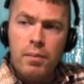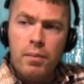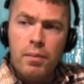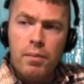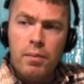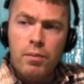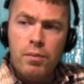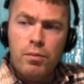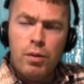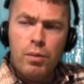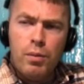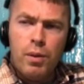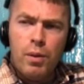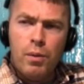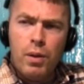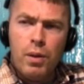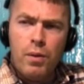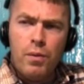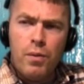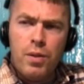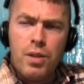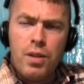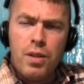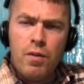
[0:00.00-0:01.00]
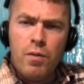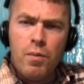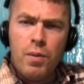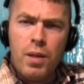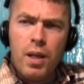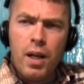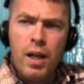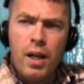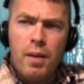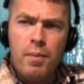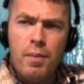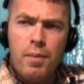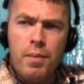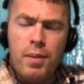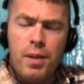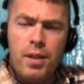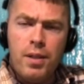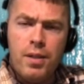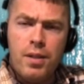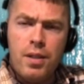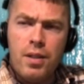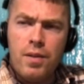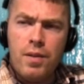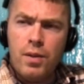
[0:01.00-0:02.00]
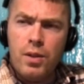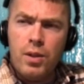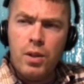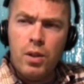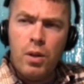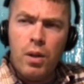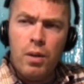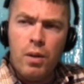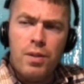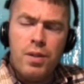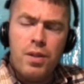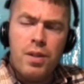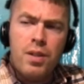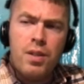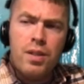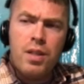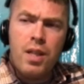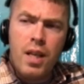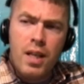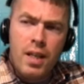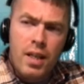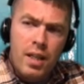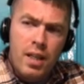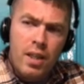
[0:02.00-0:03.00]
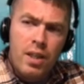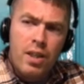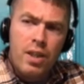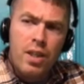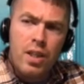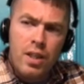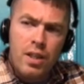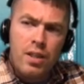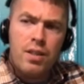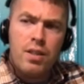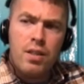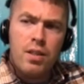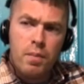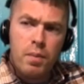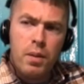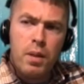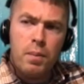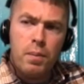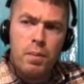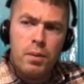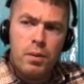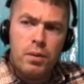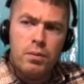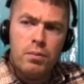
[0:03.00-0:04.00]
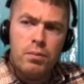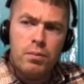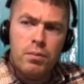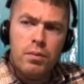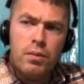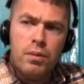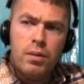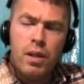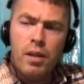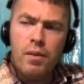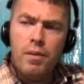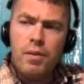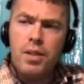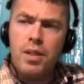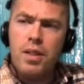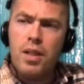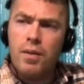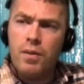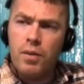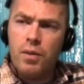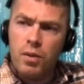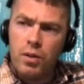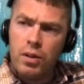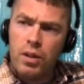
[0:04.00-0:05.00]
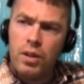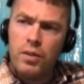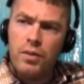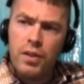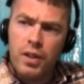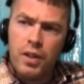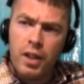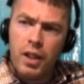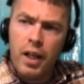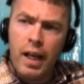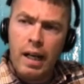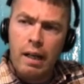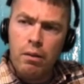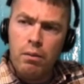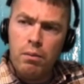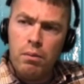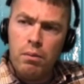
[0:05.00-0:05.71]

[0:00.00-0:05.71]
Well, my wife was never behind me because even though I was saying things to people, I was never living it out.